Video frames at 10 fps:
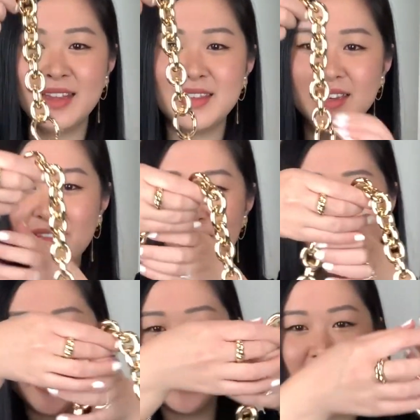the
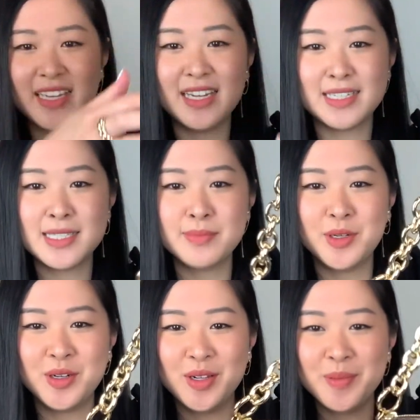very elegant
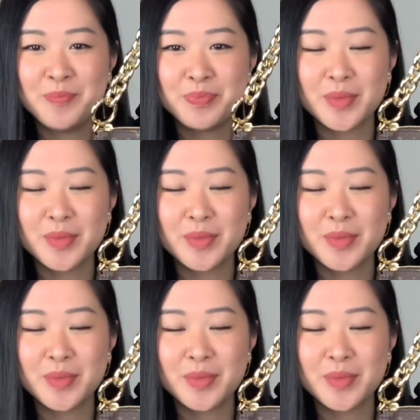small